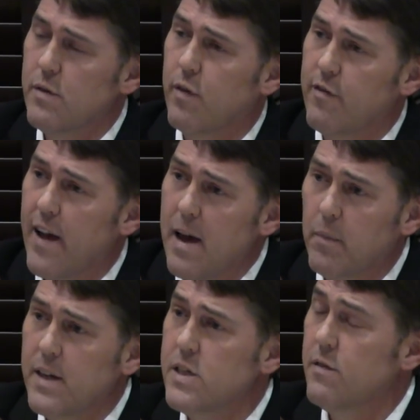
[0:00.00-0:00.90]
for
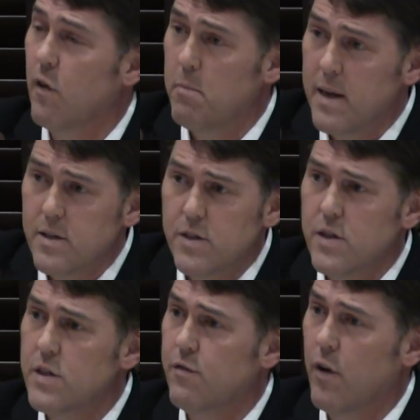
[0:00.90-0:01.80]
families, for
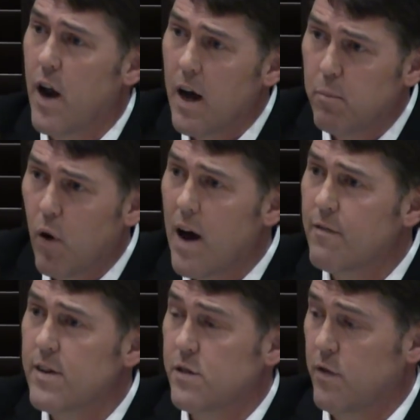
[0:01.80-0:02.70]
businesses, for
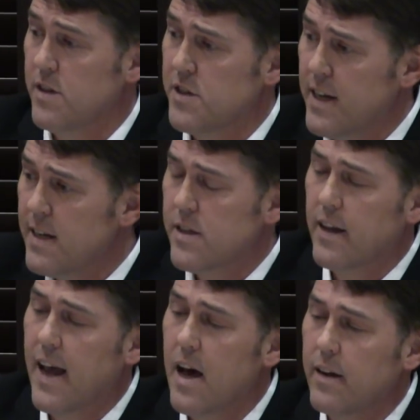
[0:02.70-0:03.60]
nonprofits, for the cities and
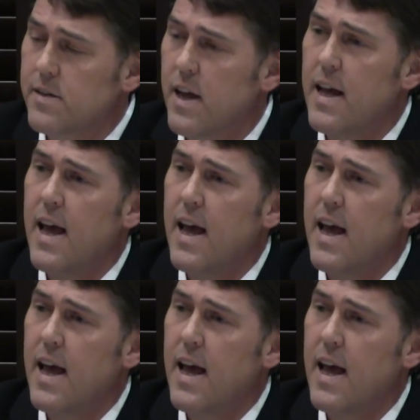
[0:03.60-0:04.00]
the counties,